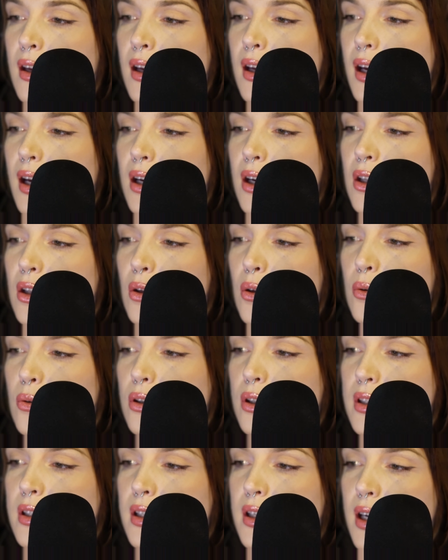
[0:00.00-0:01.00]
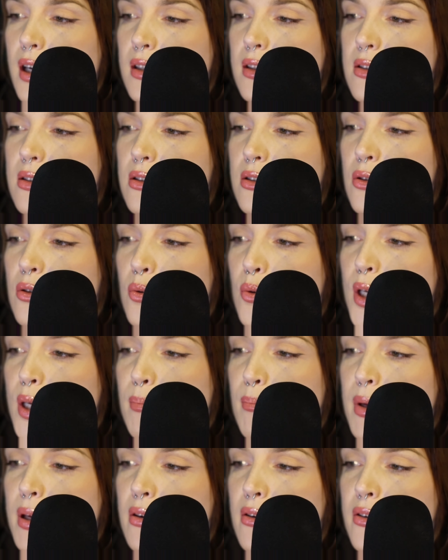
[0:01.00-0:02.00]
A cloaked and snowy
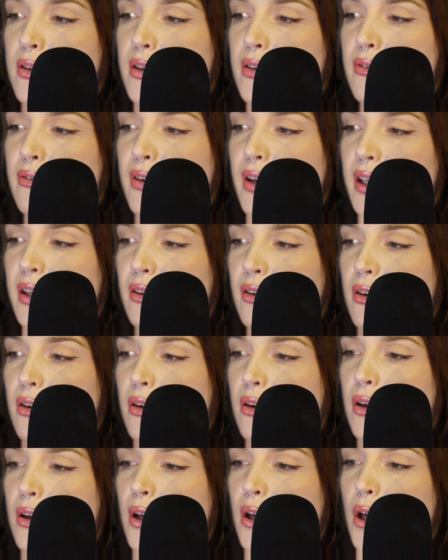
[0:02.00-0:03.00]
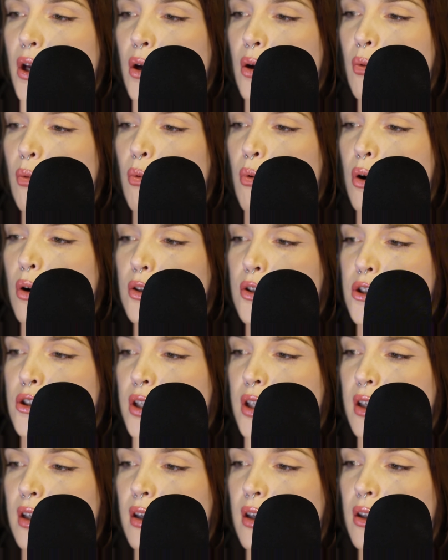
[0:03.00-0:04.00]
bearded figure,
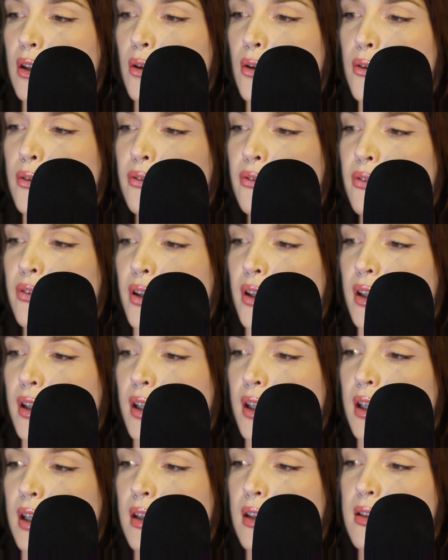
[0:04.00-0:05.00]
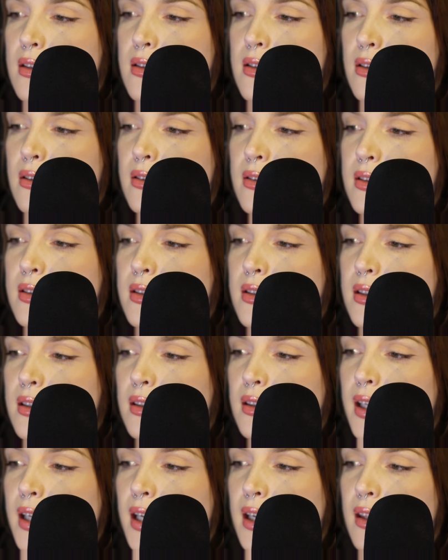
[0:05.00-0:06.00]
watching aloof, turned
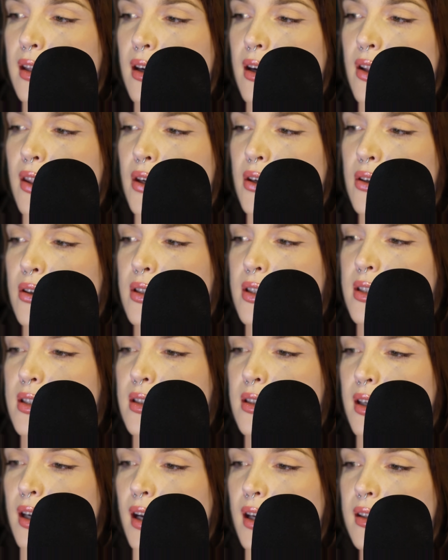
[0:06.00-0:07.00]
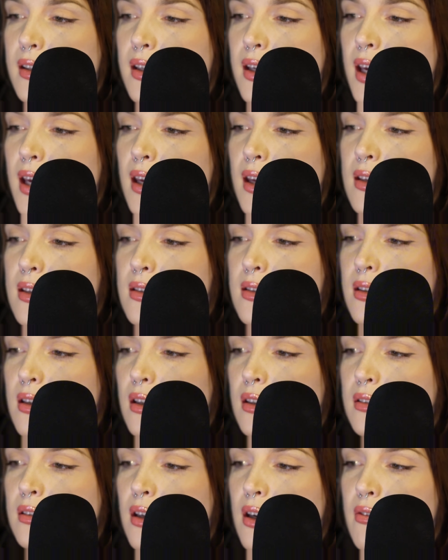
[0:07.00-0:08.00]
like the others and gazed
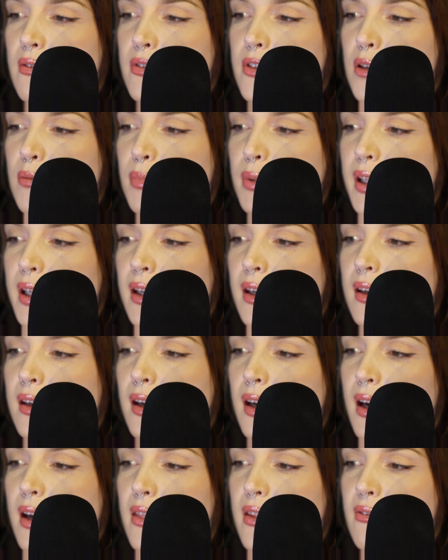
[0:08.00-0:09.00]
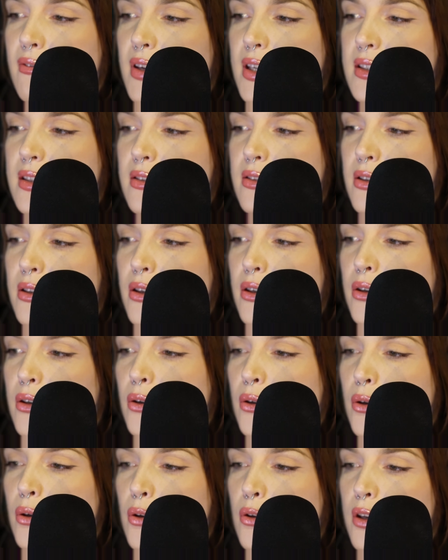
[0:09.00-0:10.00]
uncomfortably at the visitor
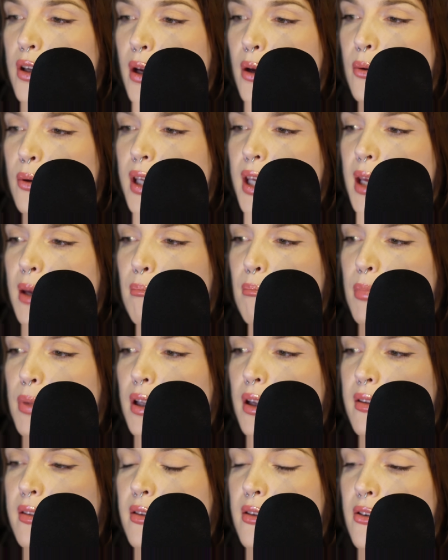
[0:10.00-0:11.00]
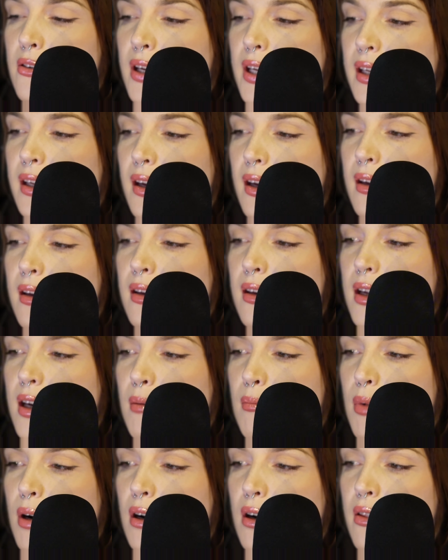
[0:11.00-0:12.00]
who now came blundering in
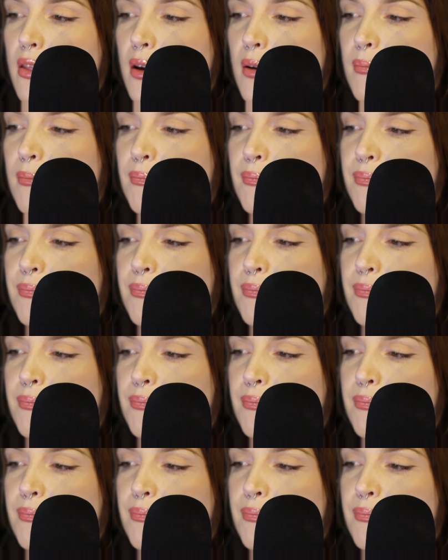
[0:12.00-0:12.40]
among them.